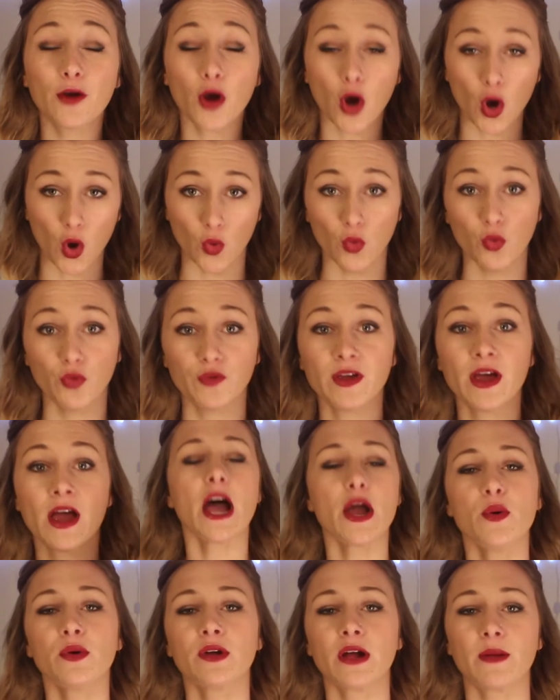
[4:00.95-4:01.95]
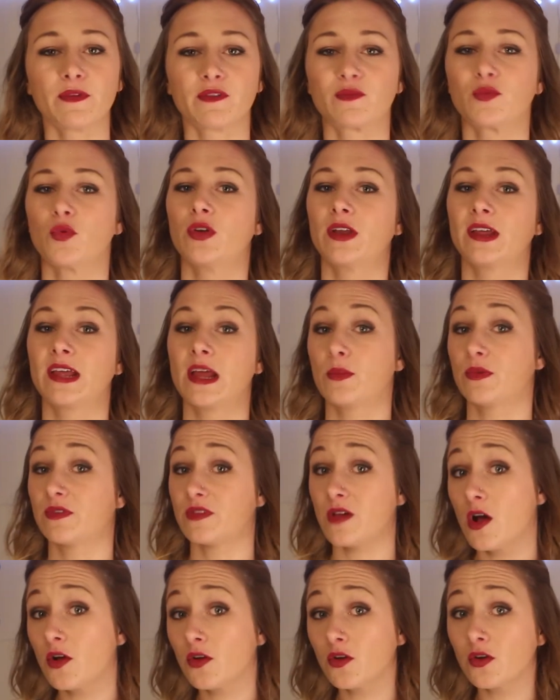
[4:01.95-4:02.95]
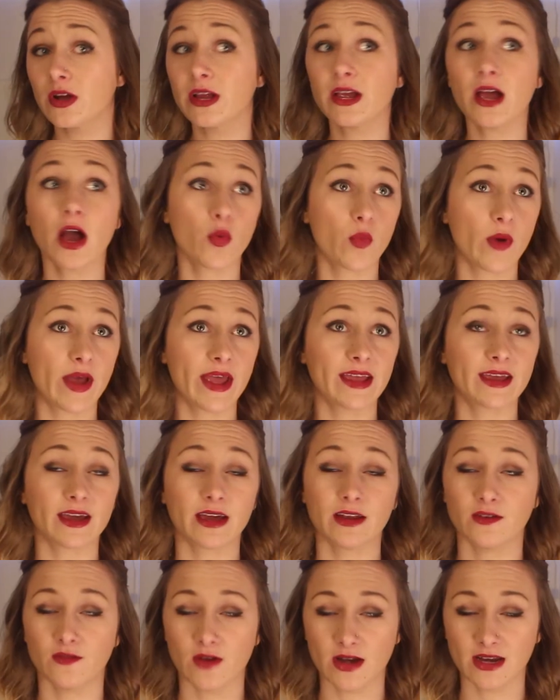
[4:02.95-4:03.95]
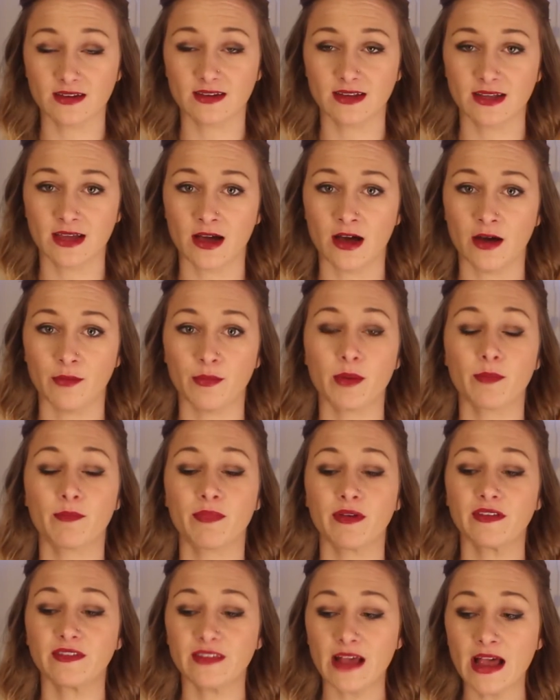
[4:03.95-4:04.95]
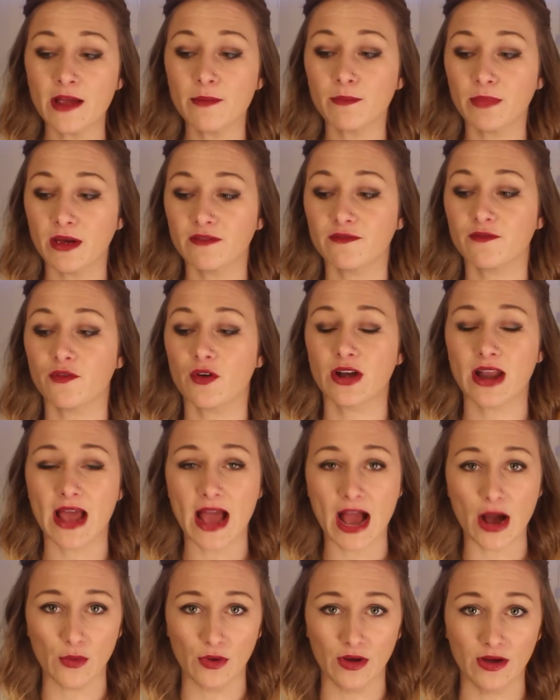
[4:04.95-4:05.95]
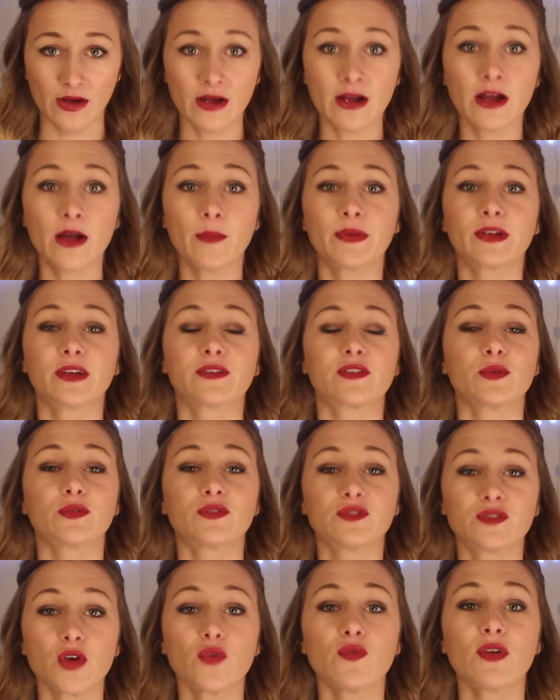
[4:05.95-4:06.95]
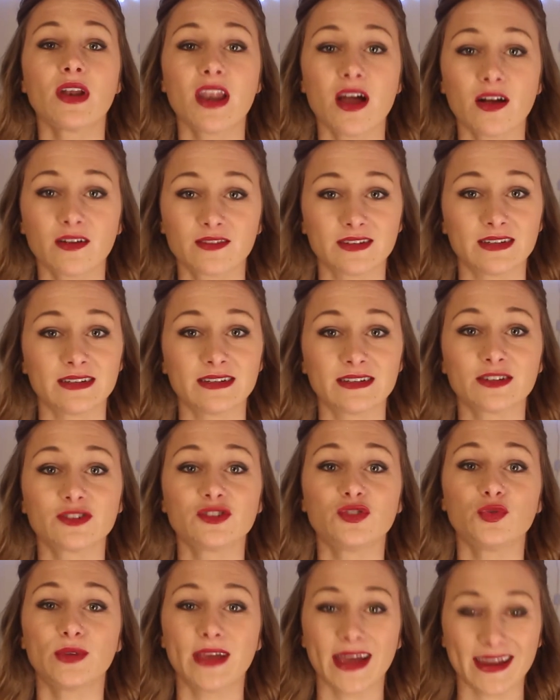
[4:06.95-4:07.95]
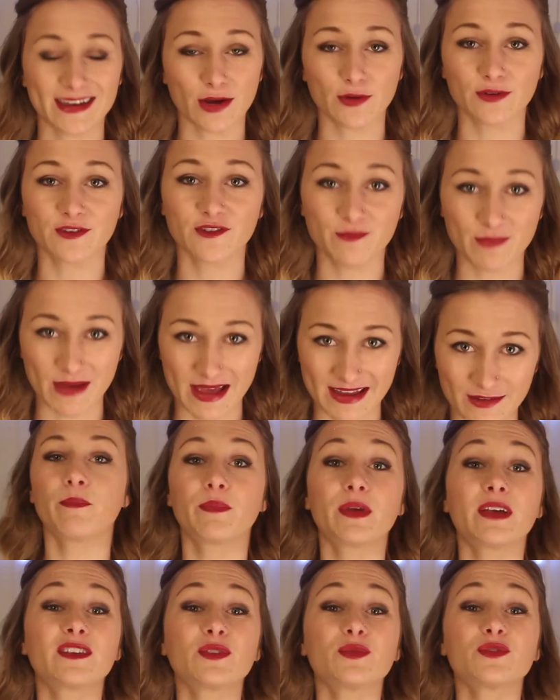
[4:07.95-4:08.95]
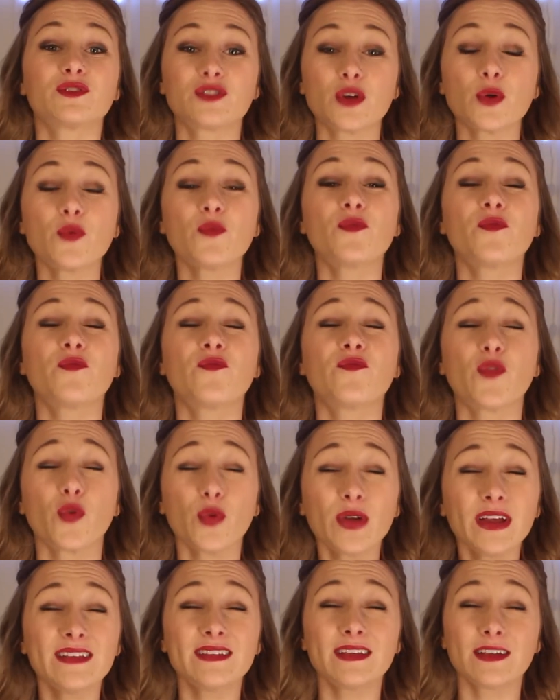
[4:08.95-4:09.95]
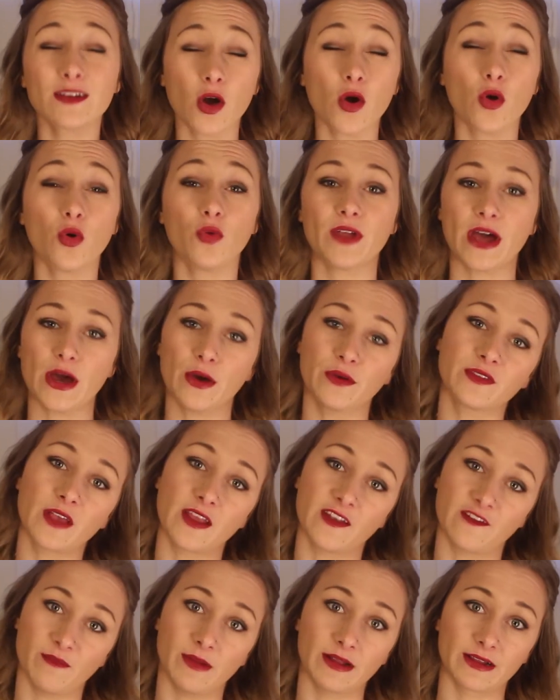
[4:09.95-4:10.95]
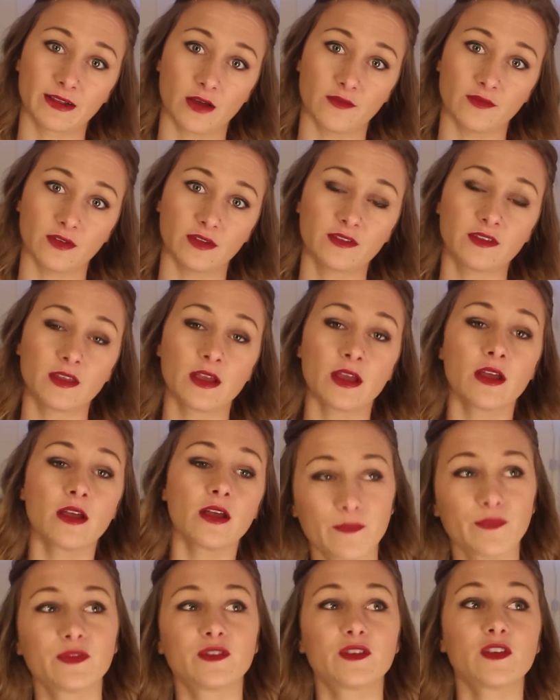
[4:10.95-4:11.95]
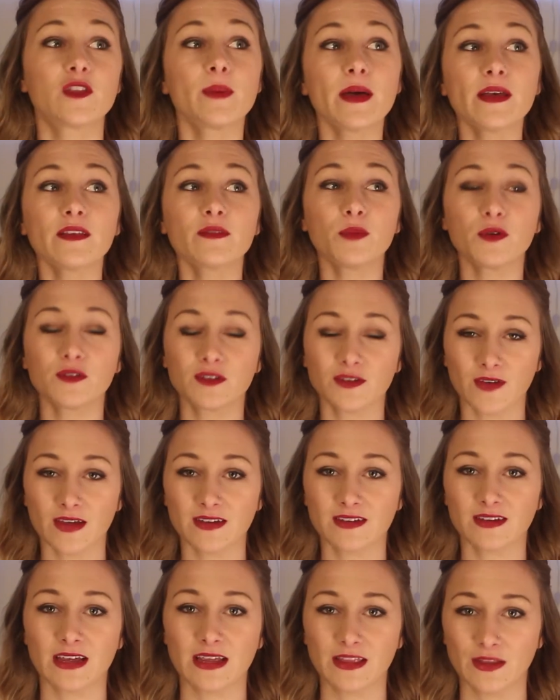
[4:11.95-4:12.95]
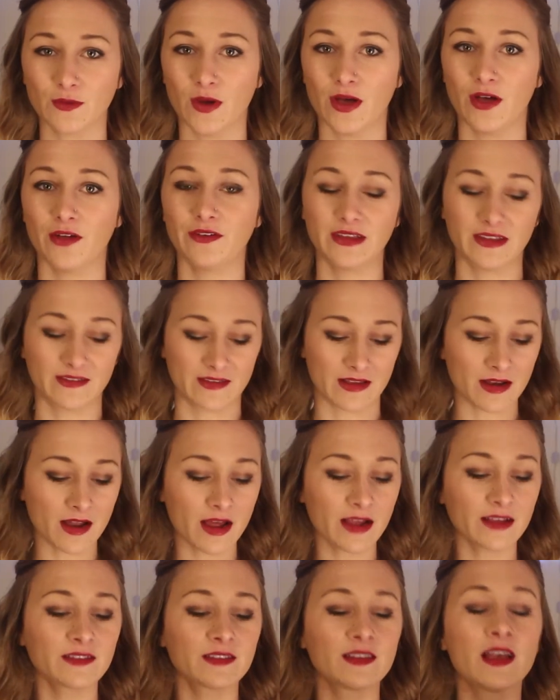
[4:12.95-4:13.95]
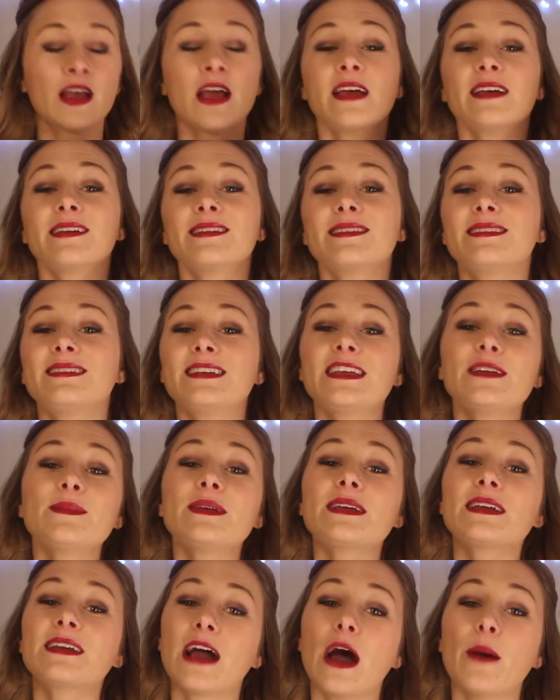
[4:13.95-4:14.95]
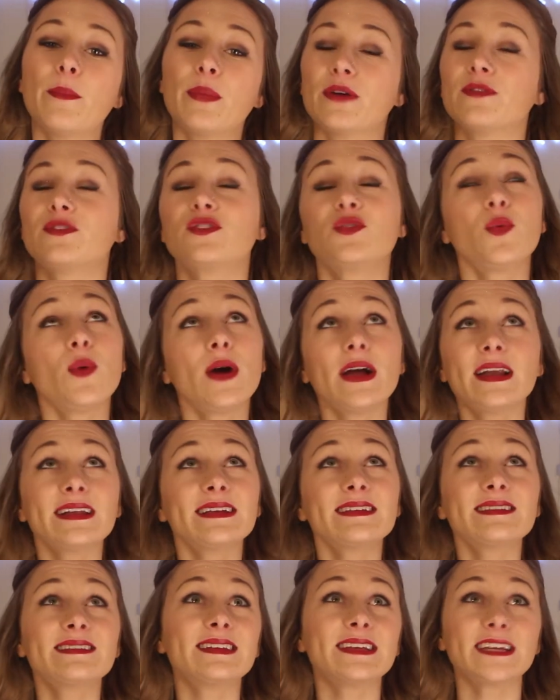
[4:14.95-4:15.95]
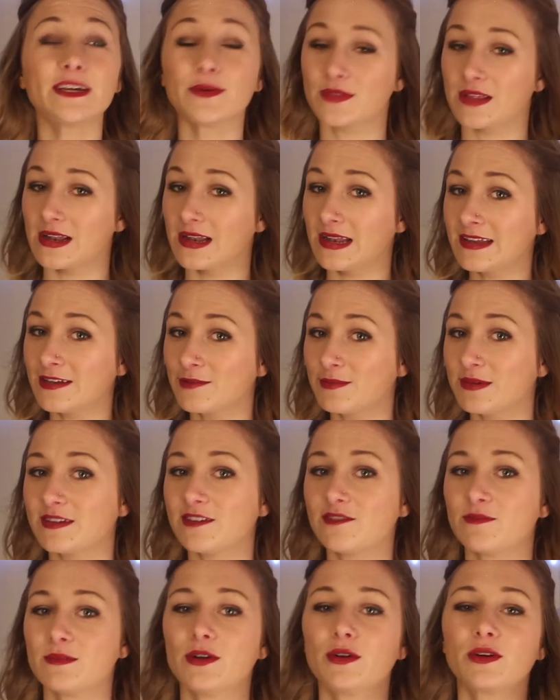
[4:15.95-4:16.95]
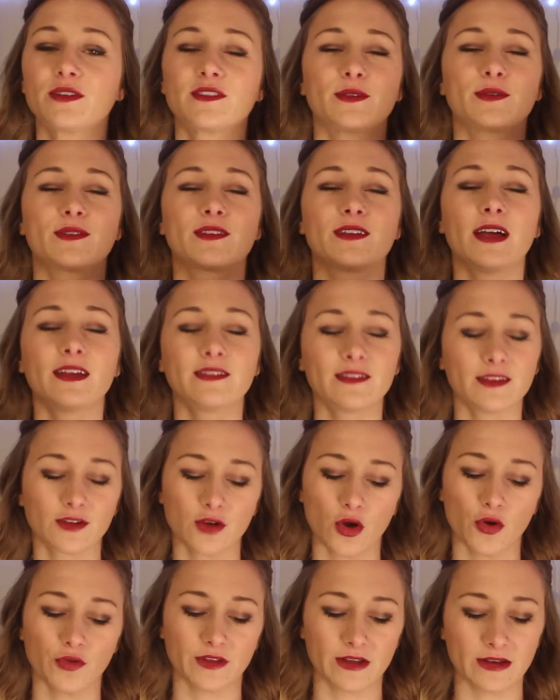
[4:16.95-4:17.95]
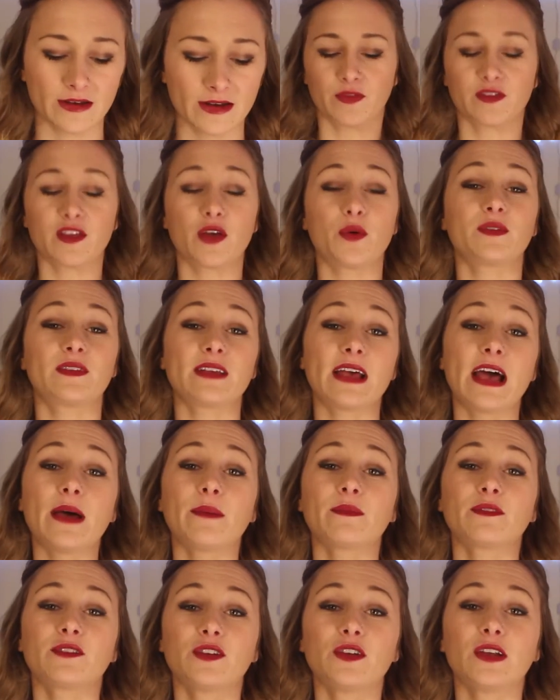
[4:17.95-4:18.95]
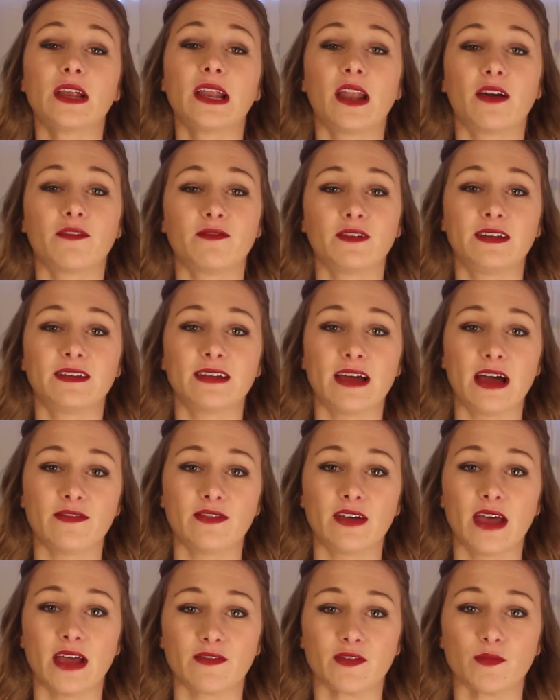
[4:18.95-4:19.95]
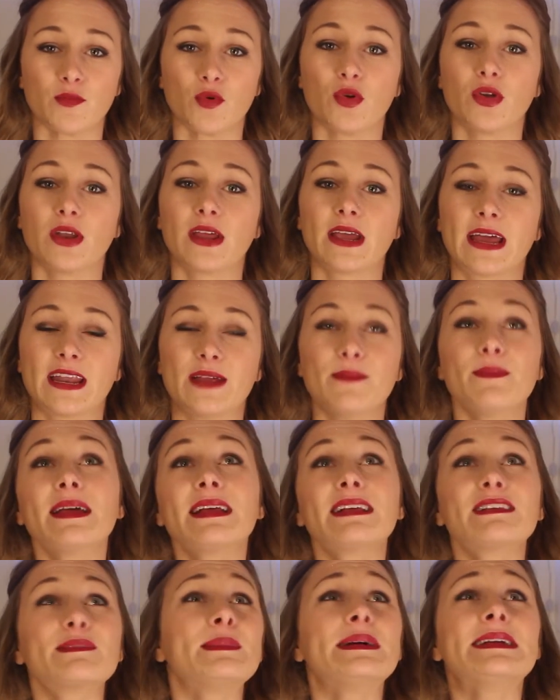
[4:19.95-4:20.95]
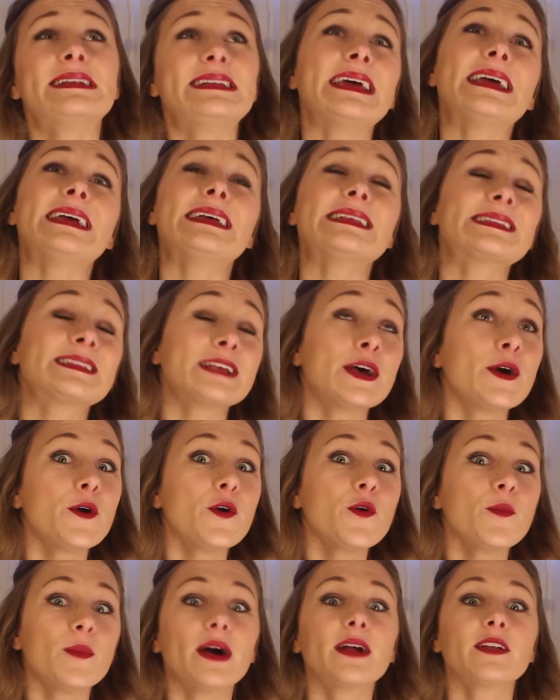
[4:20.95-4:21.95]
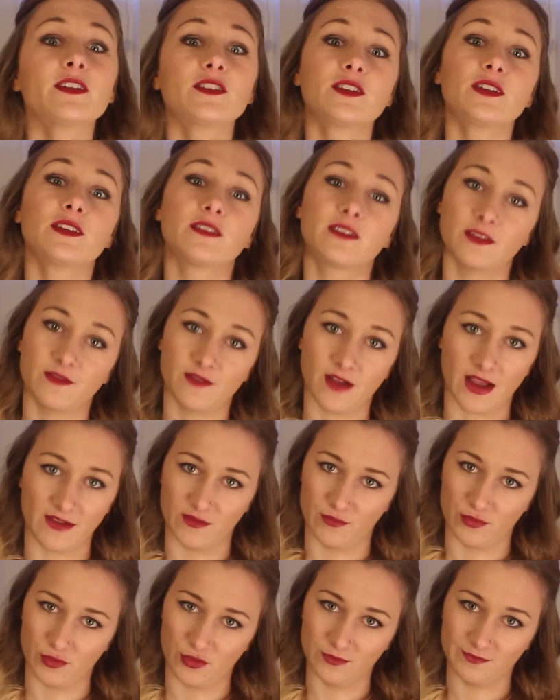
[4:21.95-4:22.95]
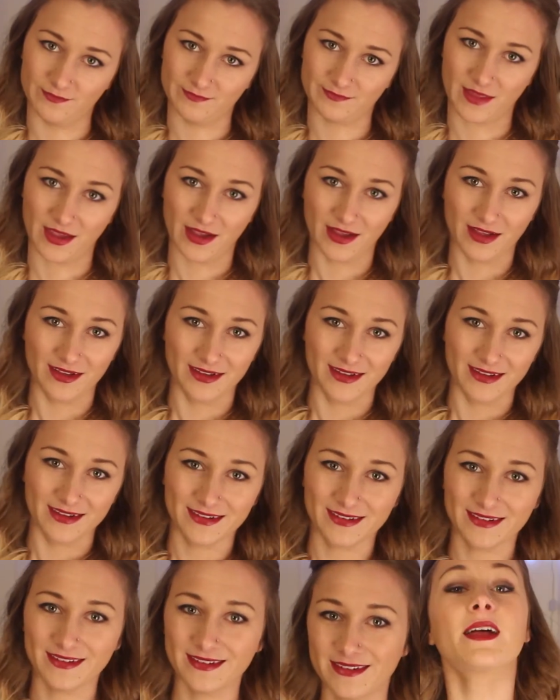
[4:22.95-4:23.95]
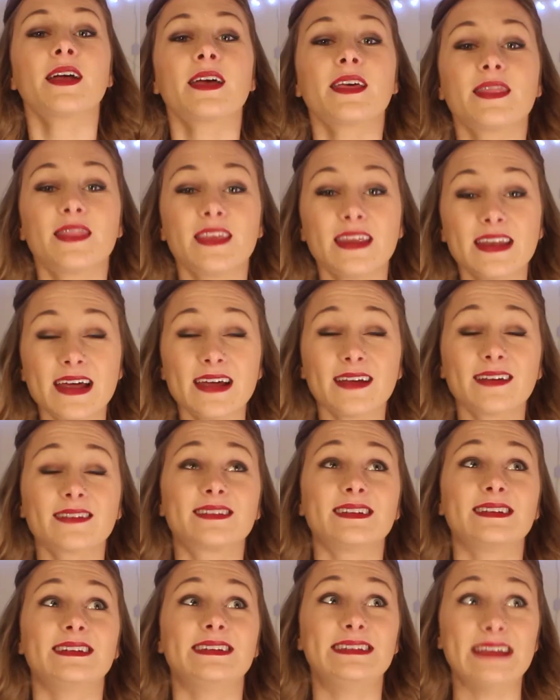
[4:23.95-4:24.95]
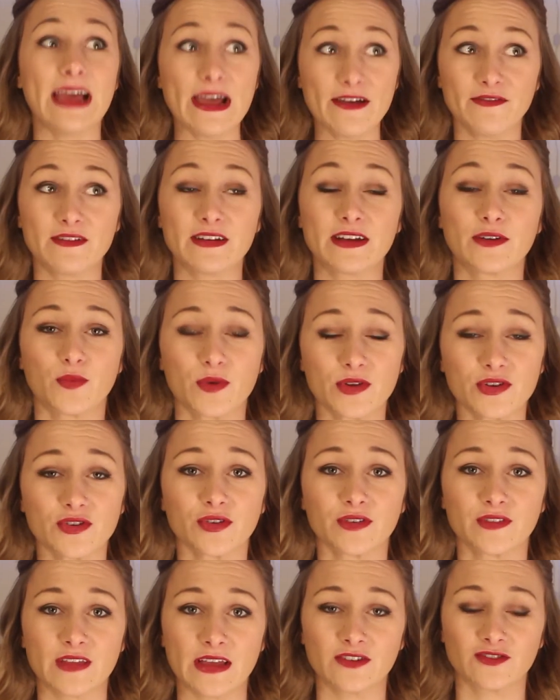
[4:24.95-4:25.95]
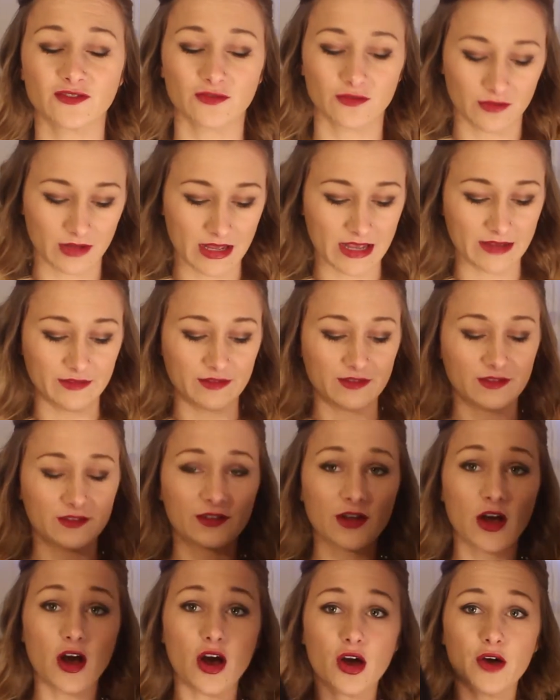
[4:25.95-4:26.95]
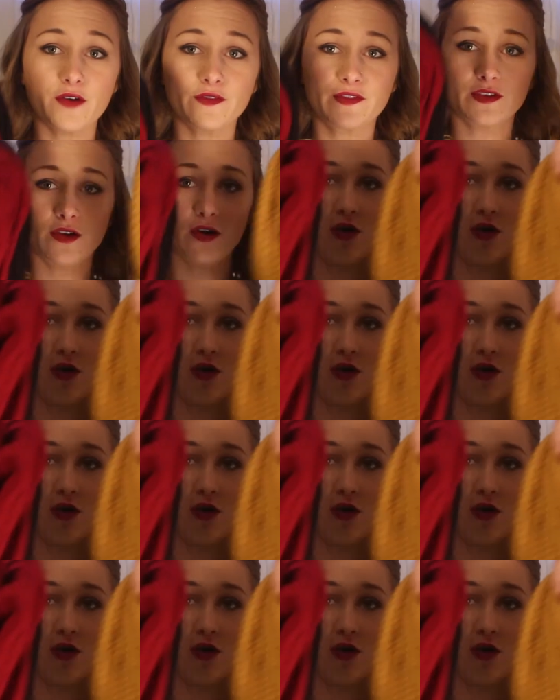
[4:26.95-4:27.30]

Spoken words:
cold. I woke up this morning and was hungry, awake and ready to get up, but sat in bed for an hour because I was so reluctant to get out of bed because it was so freezing cold outside of my covers. So the best motivator in the world is a nice steaming cup of Twinings tea with a little bit of milk so it's nice and golden. So it's absolutely lovely to have it every morning and it makes my day so much survivable. The next definite winter essential is scarves